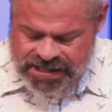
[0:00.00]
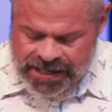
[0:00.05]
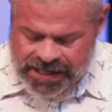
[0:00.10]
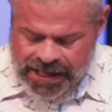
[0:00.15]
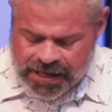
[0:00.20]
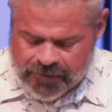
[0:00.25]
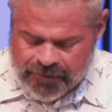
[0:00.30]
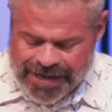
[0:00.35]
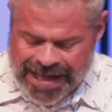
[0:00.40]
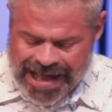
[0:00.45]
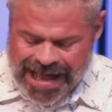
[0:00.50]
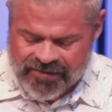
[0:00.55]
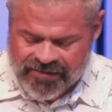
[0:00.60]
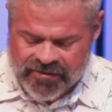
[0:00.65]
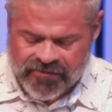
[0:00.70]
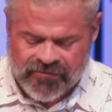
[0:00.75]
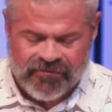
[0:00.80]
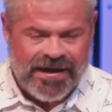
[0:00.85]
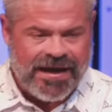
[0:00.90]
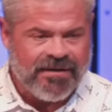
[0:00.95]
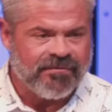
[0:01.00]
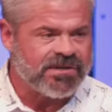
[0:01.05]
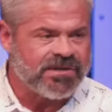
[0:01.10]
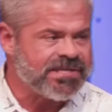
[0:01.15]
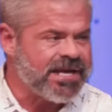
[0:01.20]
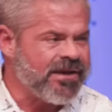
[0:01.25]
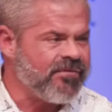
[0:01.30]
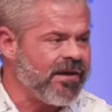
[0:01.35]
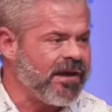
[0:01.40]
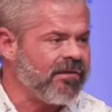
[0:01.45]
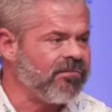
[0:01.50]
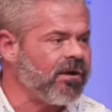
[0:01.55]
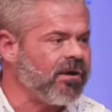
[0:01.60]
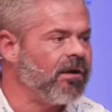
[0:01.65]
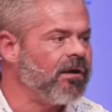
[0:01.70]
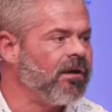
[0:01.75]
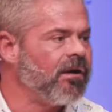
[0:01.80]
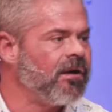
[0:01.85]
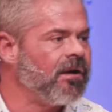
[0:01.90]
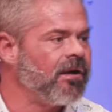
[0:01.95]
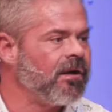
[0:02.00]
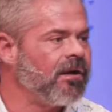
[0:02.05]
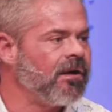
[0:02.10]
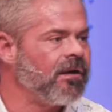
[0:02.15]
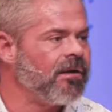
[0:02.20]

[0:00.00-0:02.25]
praising God, but having favor. Say favor.